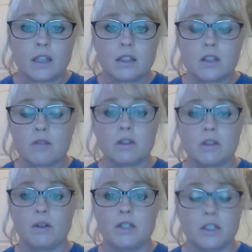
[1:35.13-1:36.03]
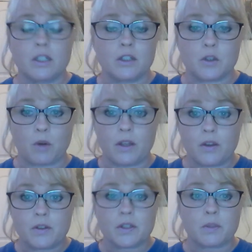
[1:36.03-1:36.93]
I think you're really going to enjoy
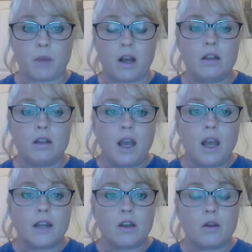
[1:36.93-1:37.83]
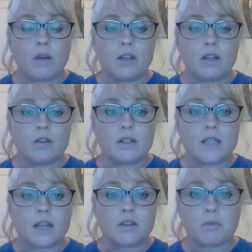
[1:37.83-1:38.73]
those as well. I know I looked
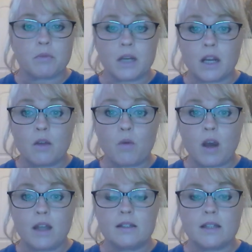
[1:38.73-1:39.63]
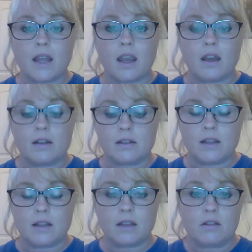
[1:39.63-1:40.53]
at the reading ones and
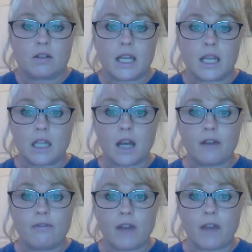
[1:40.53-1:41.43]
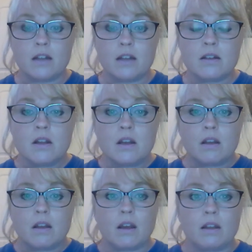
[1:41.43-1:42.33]
they looked like a lot of fun.
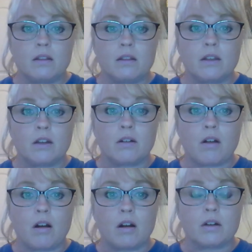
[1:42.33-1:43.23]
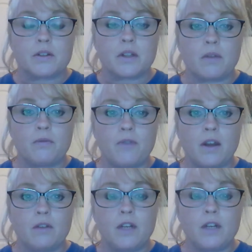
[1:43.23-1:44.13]
Uh, there are some
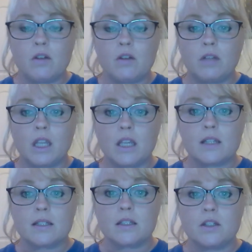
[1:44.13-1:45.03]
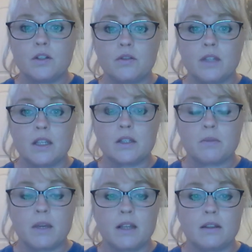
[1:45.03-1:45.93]
fun video links to do things
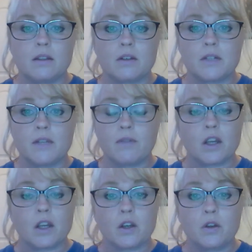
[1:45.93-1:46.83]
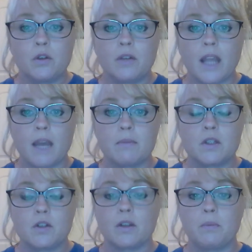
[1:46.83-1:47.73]
with. There's even a Kahoot game
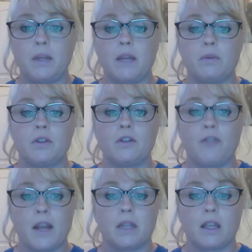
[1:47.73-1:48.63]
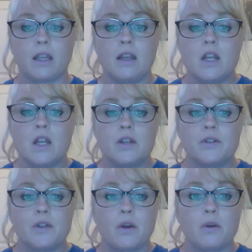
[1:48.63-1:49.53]
that you can play with your family.
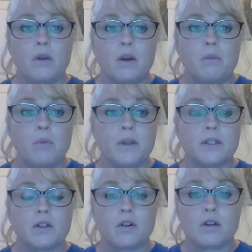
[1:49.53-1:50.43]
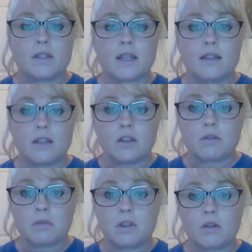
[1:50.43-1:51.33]
So, boys and girls, I think
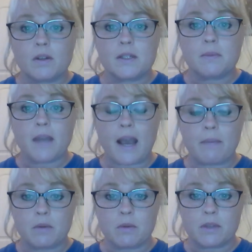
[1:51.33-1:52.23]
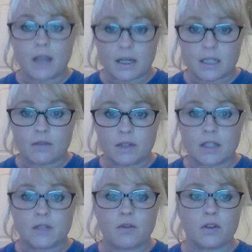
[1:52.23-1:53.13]
you're really going to be happy with the
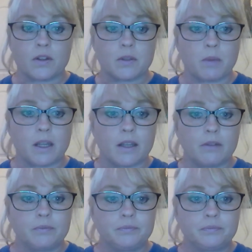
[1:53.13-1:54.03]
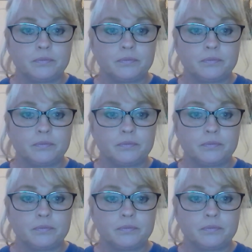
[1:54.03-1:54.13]
activities for this week.